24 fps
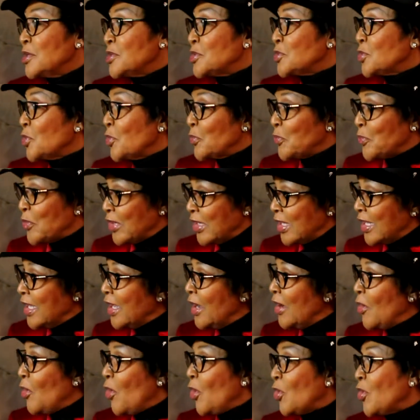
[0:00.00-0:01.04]
So
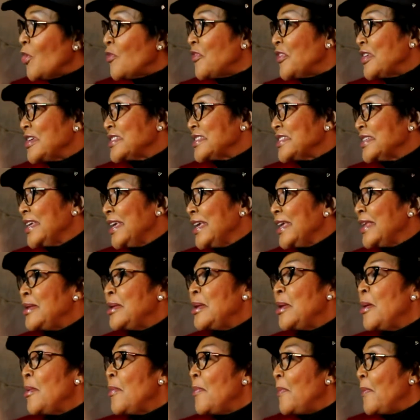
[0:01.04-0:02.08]
bringing all of us
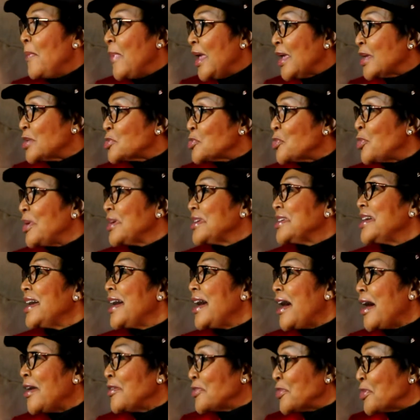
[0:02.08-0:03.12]
in makes
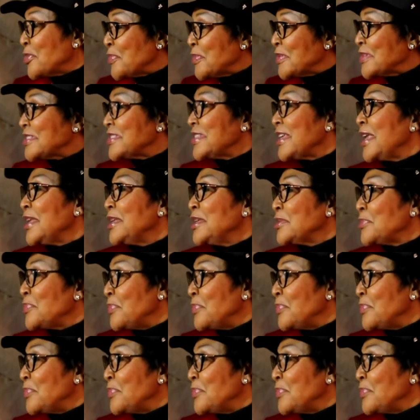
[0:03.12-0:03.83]
100%?